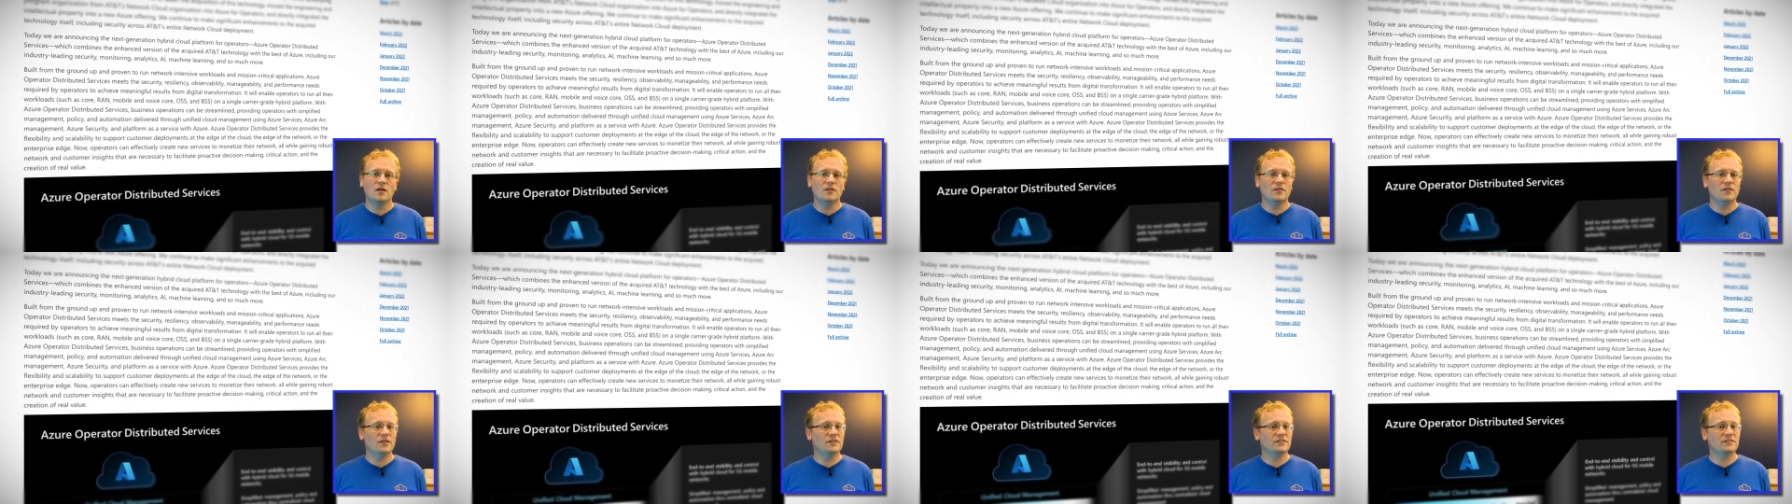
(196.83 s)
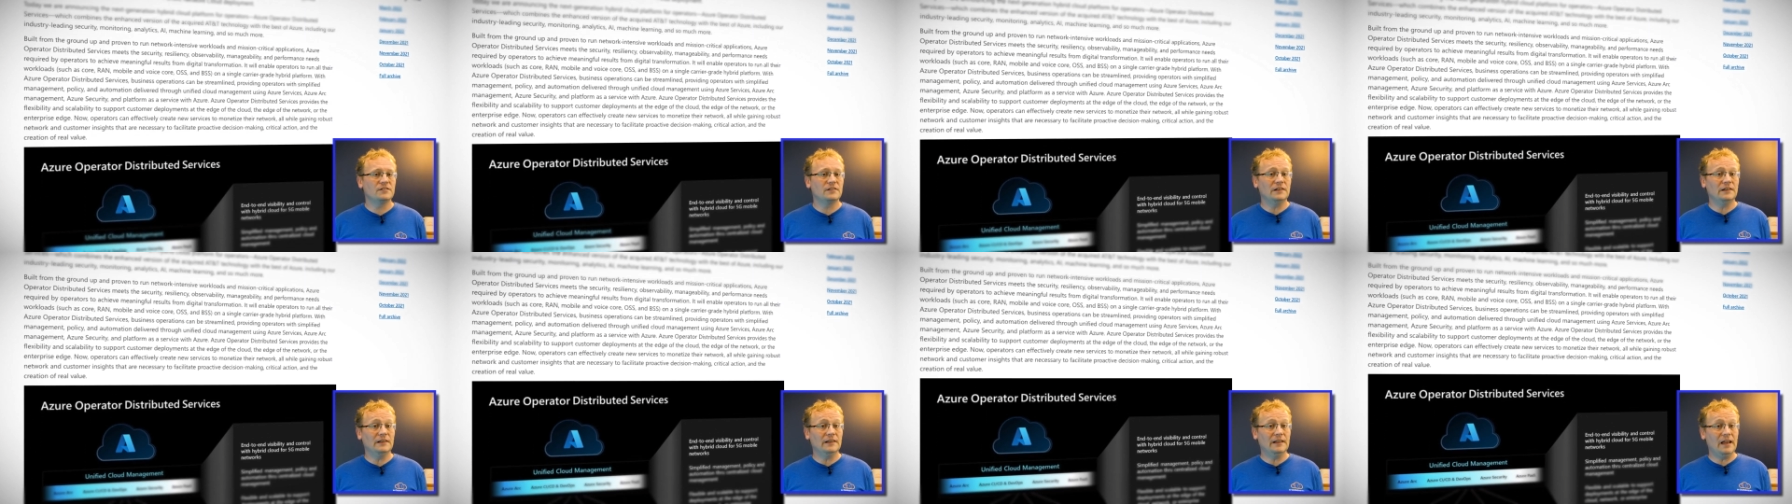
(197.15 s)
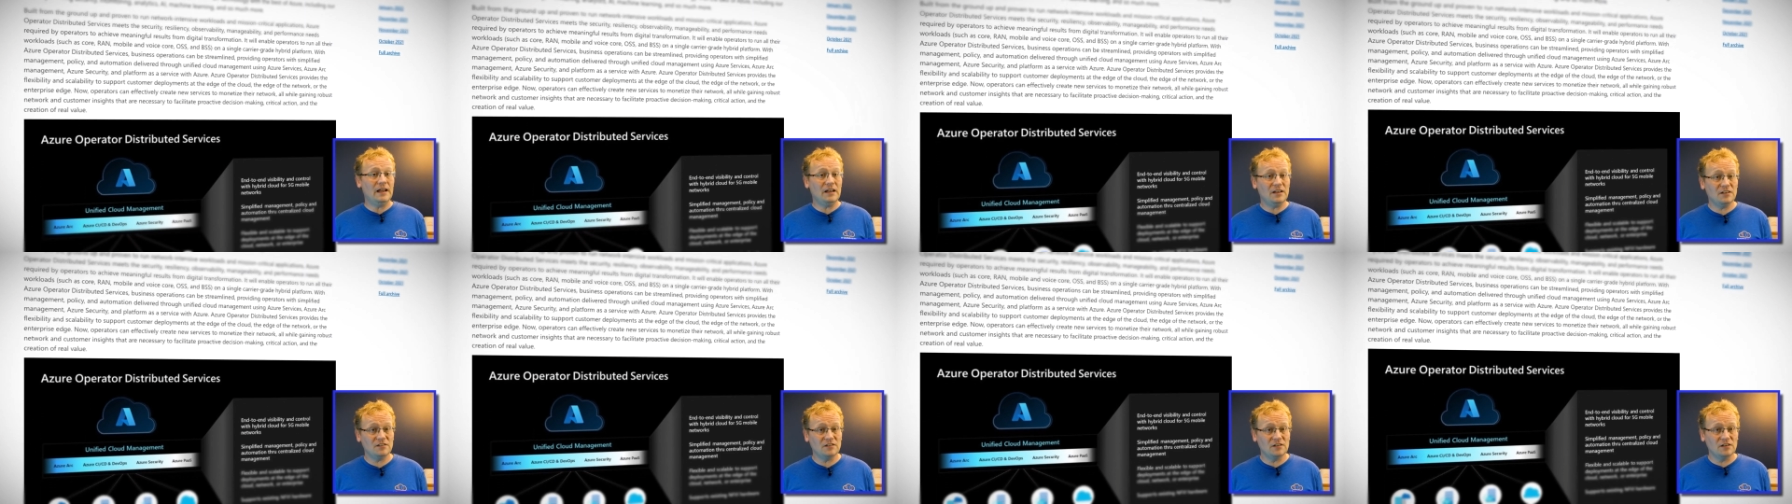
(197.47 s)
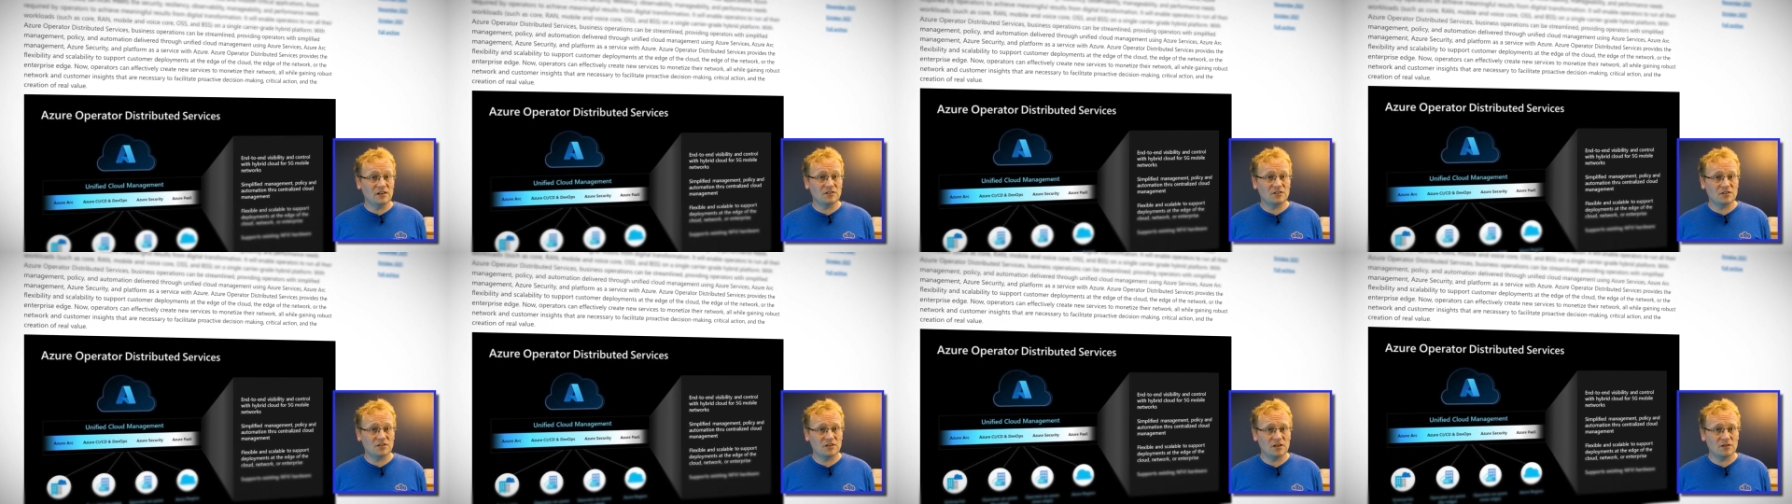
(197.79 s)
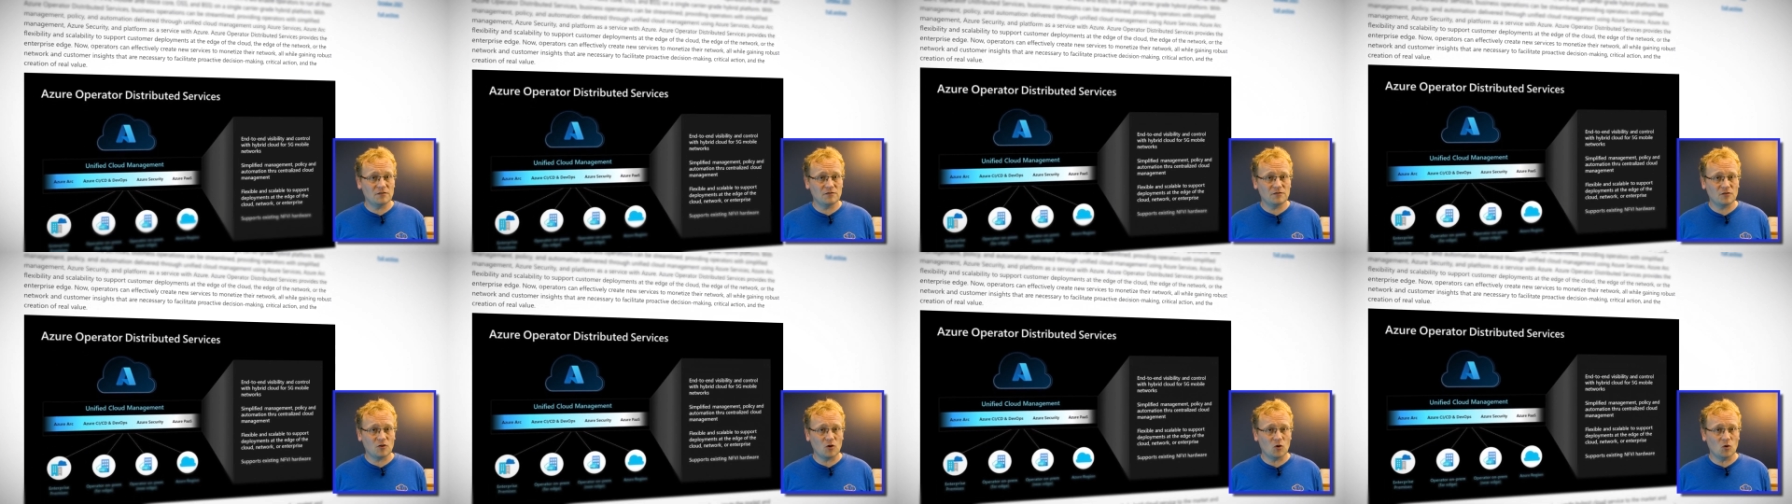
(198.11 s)
this latest
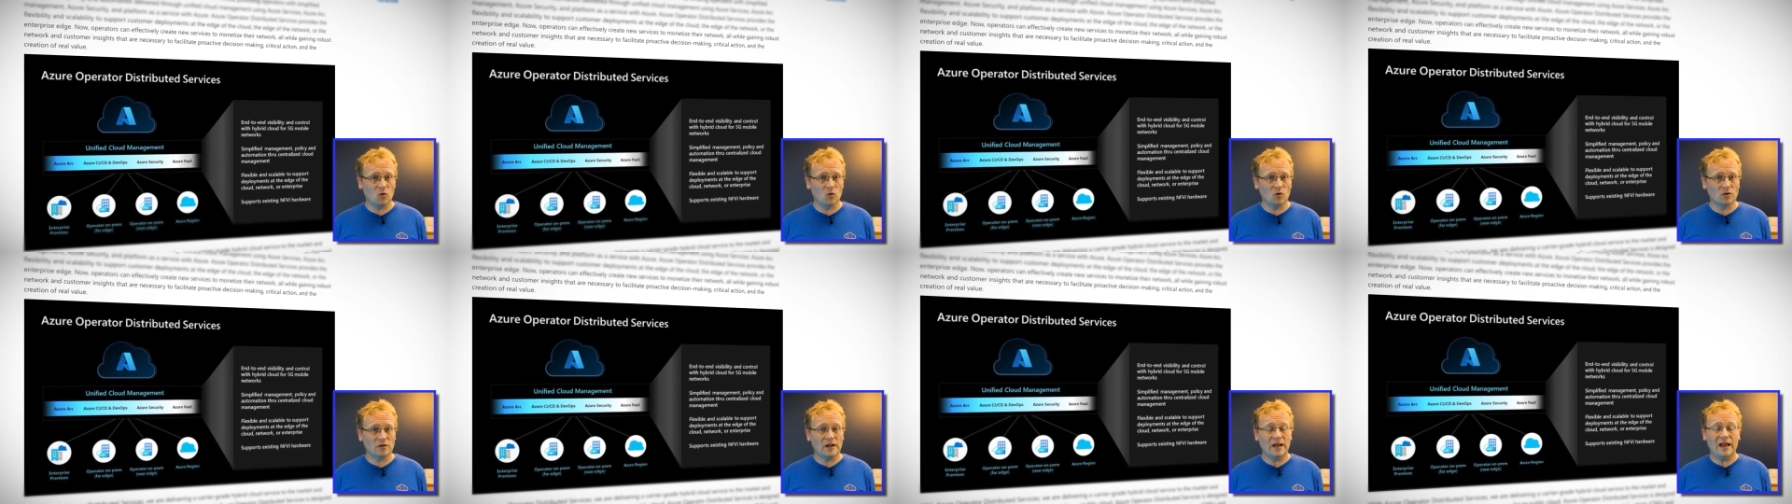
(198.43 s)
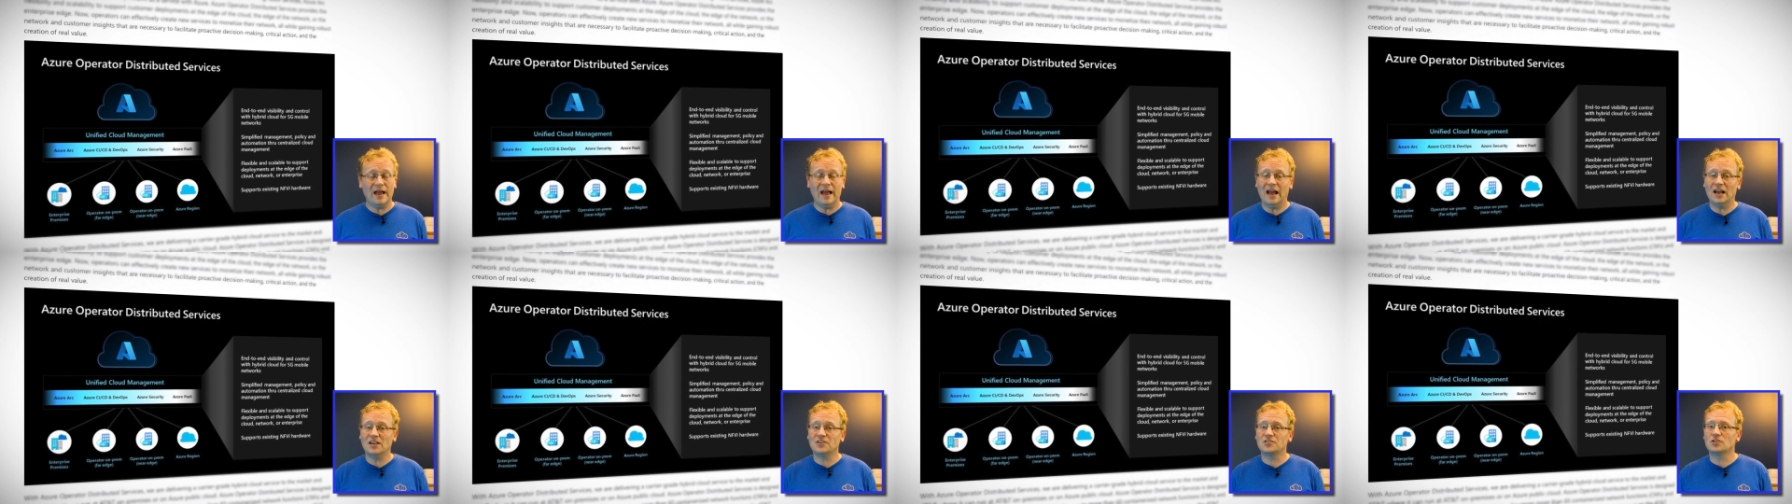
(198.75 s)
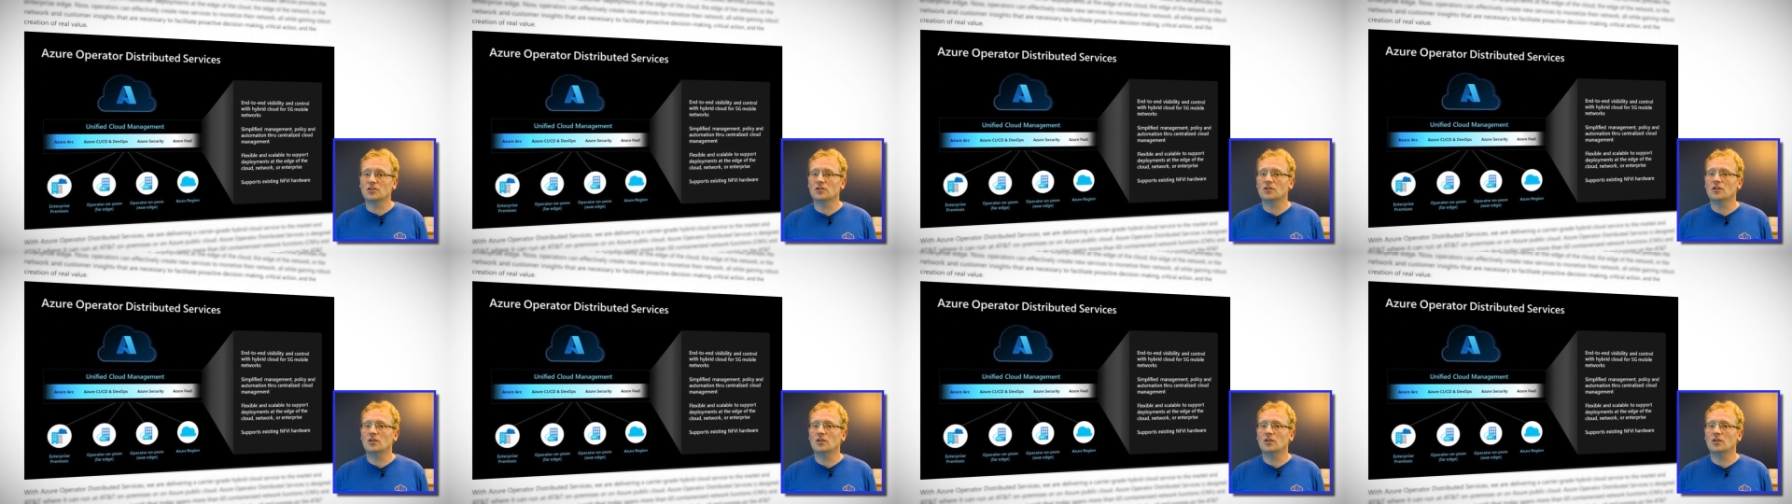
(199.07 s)
initiative, called Azure